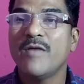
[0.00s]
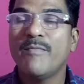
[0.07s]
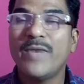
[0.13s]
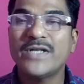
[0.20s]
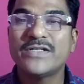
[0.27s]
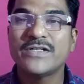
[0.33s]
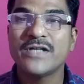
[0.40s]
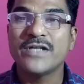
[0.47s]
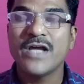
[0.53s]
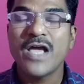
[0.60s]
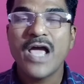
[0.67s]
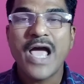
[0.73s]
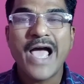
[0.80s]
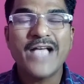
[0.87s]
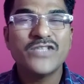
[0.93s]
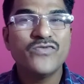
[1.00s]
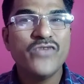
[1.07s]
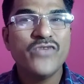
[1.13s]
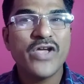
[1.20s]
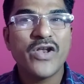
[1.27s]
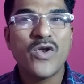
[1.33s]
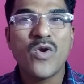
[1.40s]
but as
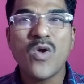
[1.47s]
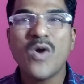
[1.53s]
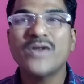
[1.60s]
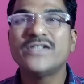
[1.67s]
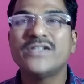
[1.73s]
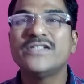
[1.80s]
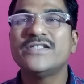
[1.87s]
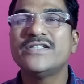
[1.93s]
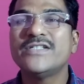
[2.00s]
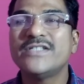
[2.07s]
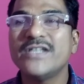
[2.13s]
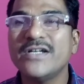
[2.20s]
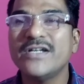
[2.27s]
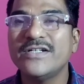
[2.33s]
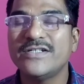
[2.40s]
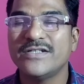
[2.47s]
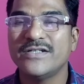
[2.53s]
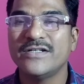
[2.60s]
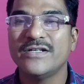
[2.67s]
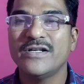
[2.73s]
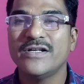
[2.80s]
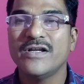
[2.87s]
we are not
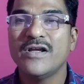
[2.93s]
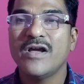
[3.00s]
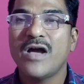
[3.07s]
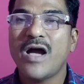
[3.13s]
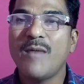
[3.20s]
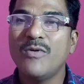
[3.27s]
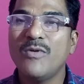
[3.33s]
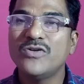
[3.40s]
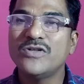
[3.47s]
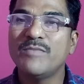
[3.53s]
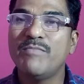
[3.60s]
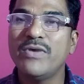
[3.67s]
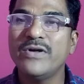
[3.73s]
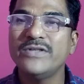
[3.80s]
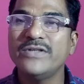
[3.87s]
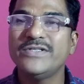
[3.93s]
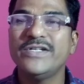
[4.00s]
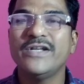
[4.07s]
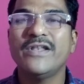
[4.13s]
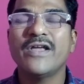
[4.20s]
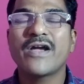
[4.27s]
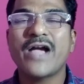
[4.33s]
certain about a
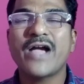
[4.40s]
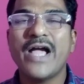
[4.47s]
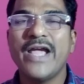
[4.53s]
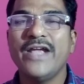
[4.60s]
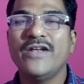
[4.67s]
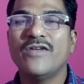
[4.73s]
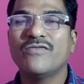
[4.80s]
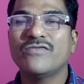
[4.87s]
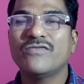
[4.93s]
particular kind of